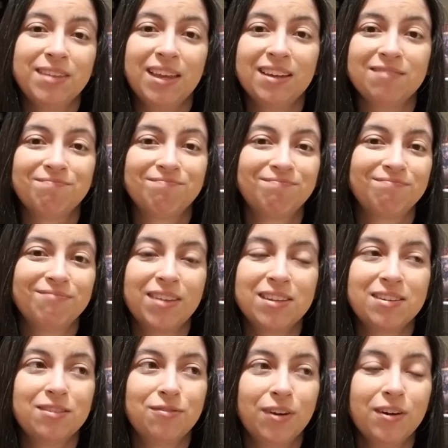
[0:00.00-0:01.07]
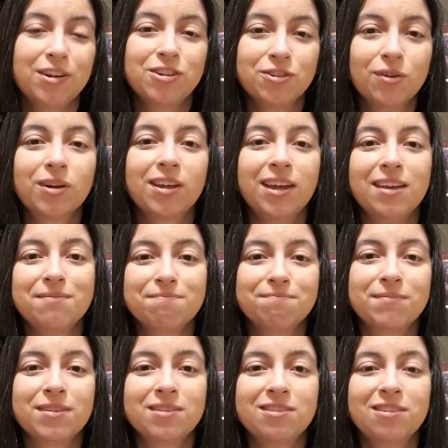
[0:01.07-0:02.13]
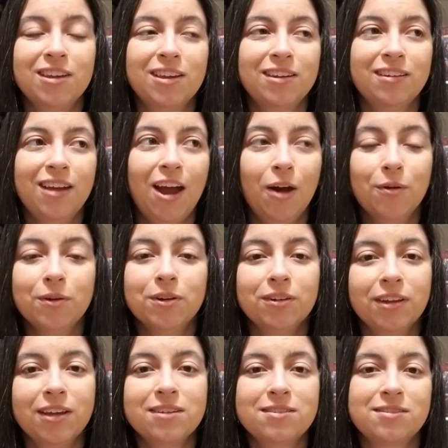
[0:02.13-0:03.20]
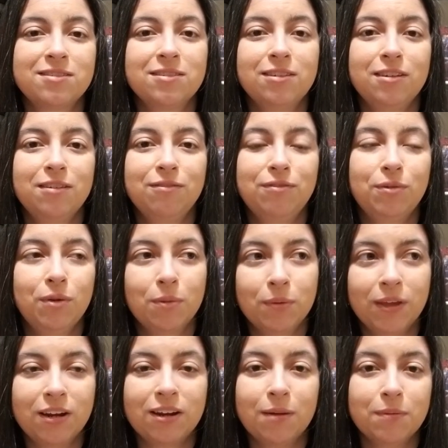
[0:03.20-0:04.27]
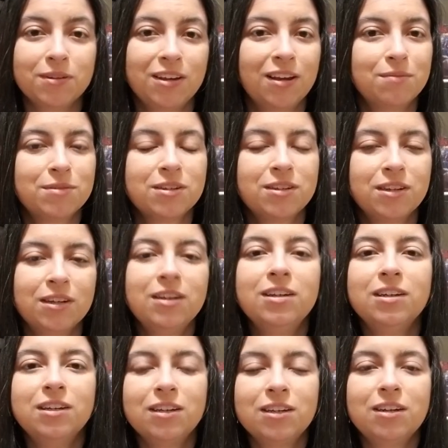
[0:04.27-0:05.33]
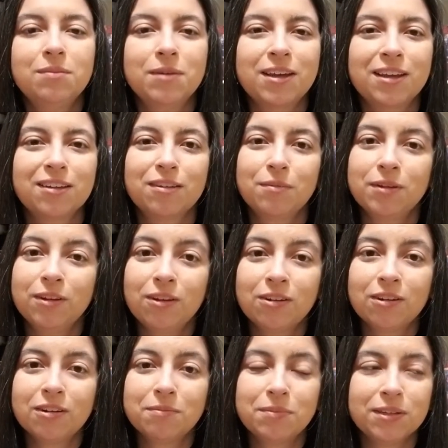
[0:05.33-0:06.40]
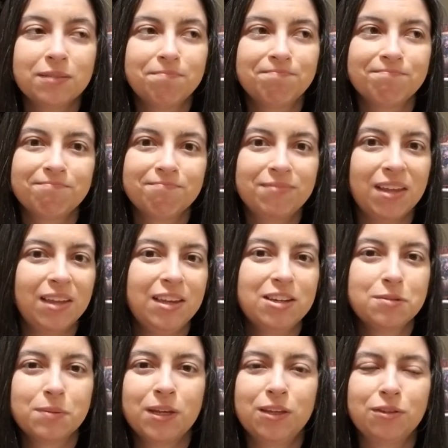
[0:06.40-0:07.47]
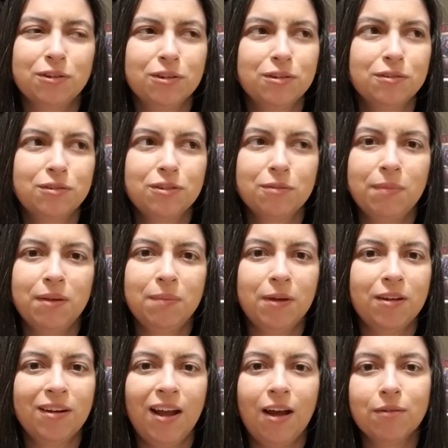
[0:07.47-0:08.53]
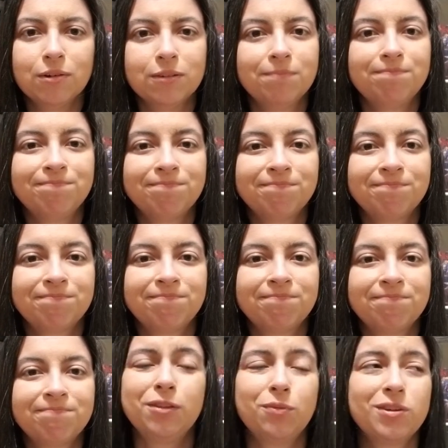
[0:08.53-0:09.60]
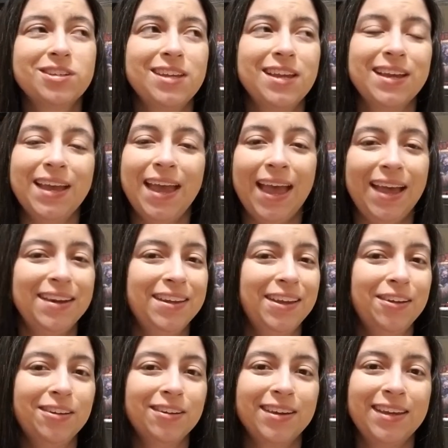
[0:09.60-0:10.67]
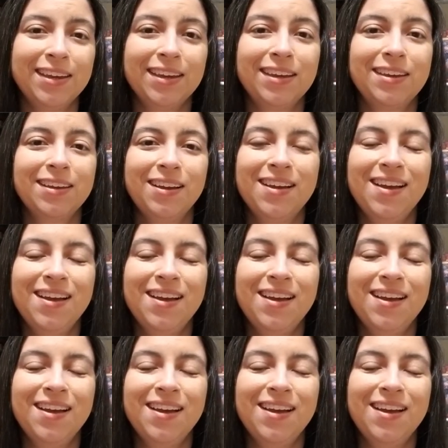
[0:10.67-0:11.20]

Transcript: yeah, it's a very short game. It's like an hour or less. If you want to play it a couple times, you might get a little bit longer, but yeah, each playthrough took me about an hour. Month was like a handheld kick.